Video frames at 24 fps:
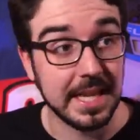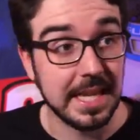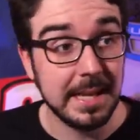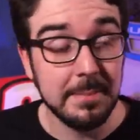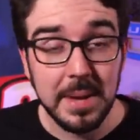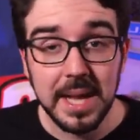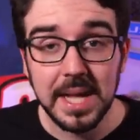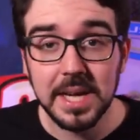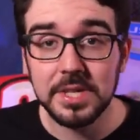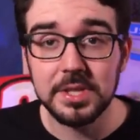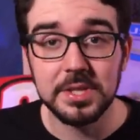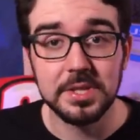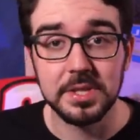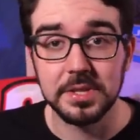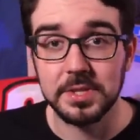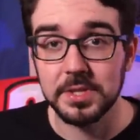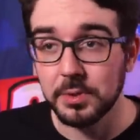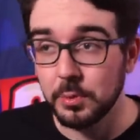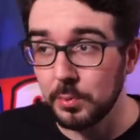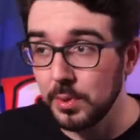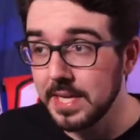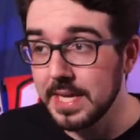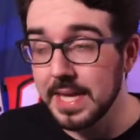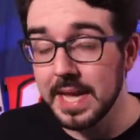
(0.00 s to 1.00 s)
He managed to
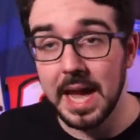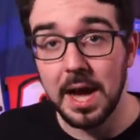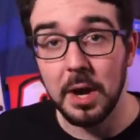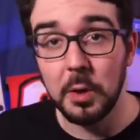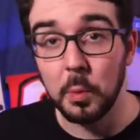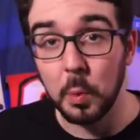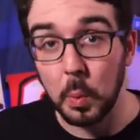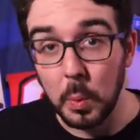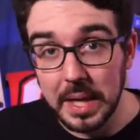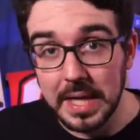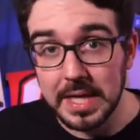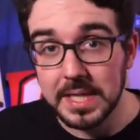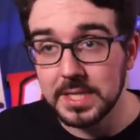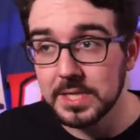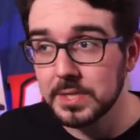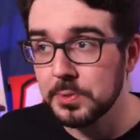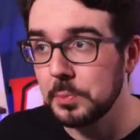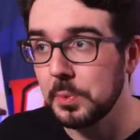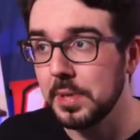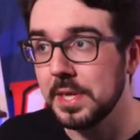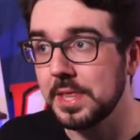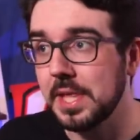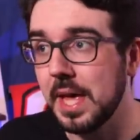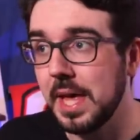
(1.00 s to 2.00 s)
squeak out
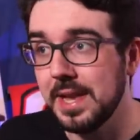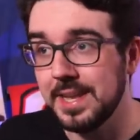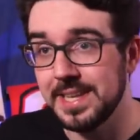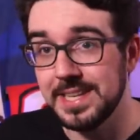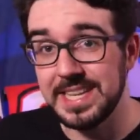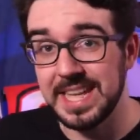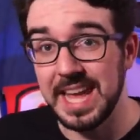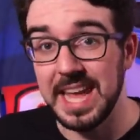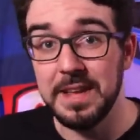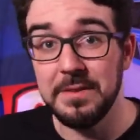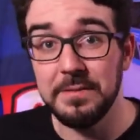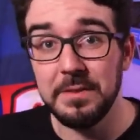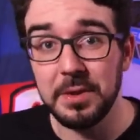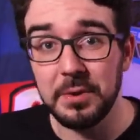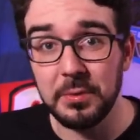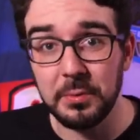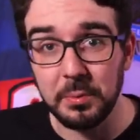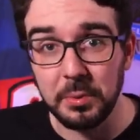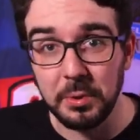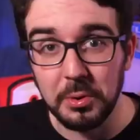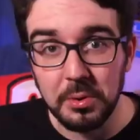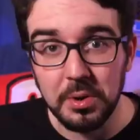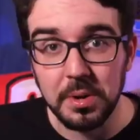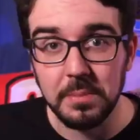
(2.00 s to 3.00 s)
wins with David
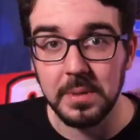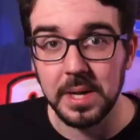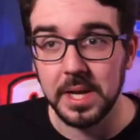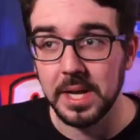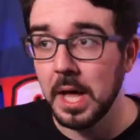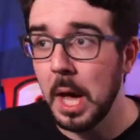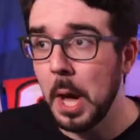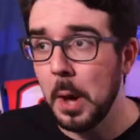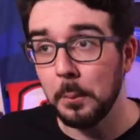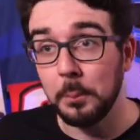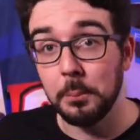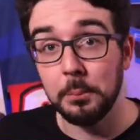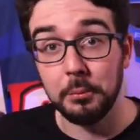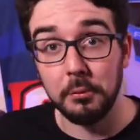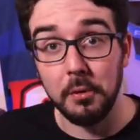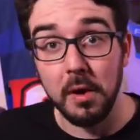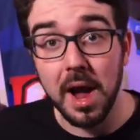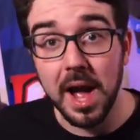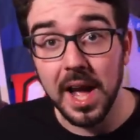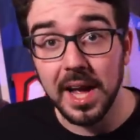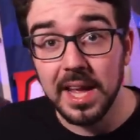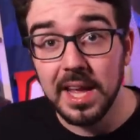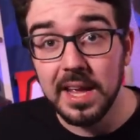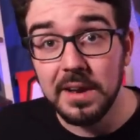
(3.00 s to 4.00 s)
Rudiman,
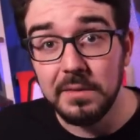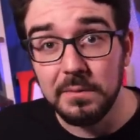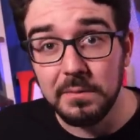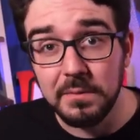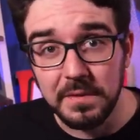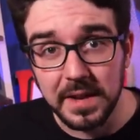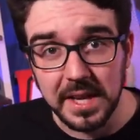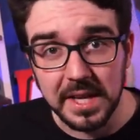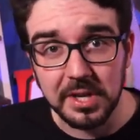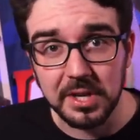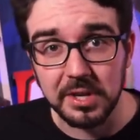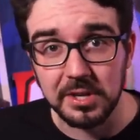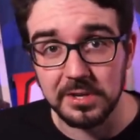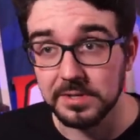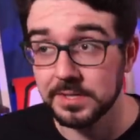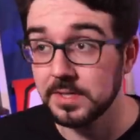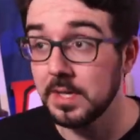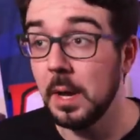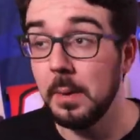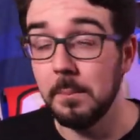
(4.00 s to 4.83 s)
Brian Vickers,